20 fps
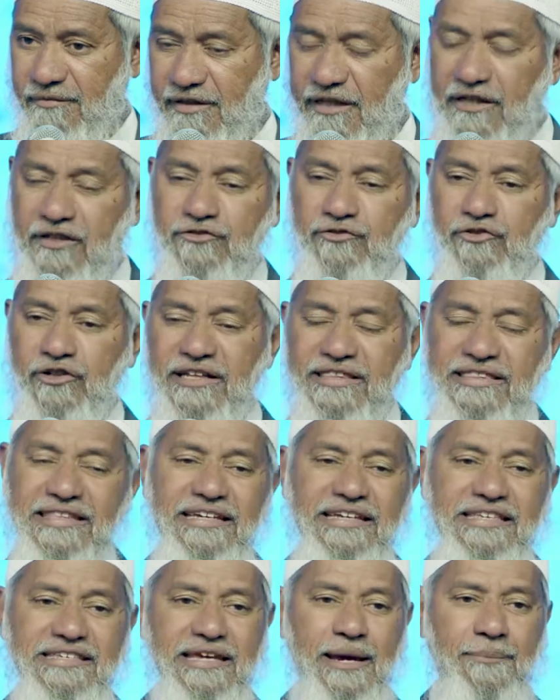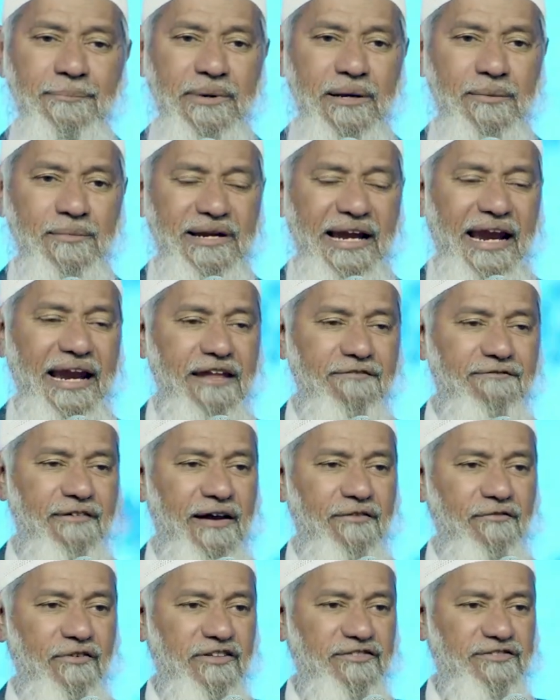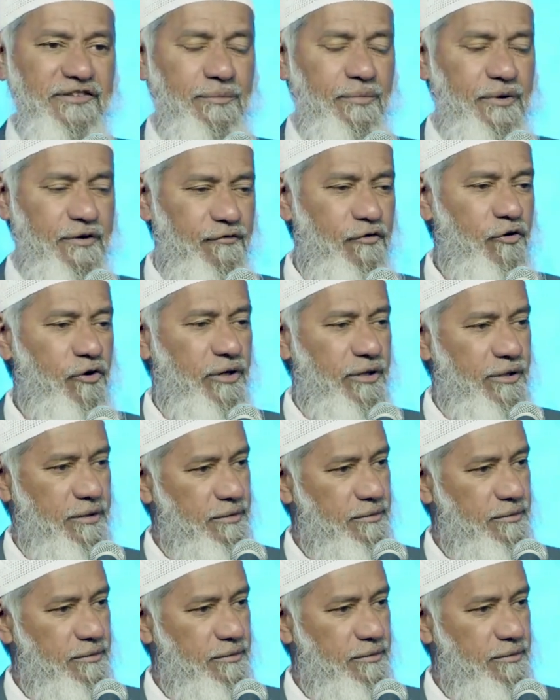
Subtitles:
in Surah Teen, chapter number 95, verse number 4,